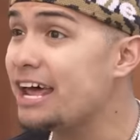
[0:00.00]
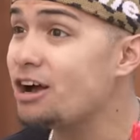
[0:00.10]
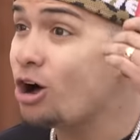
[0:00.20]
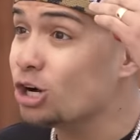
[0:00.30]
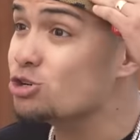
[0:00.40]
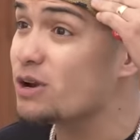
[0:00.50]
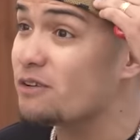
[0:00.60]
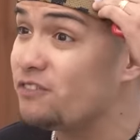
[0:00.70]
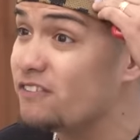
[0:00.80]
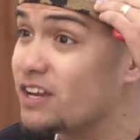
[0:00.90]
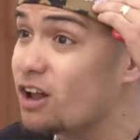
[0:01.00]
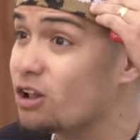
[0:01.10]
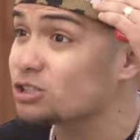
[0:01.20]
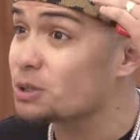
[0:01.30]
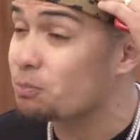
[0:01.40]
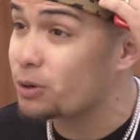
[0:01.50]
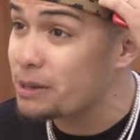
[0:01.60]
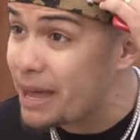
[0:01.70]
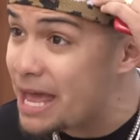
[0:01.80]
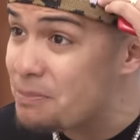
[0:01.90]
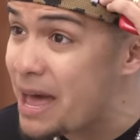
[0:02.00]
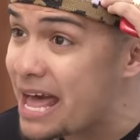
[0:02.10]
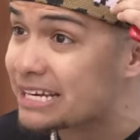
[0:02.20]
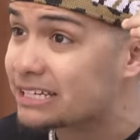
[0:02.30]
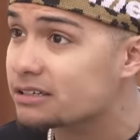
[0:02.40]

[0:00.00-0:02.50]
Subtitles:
and a $150 Supreme headband.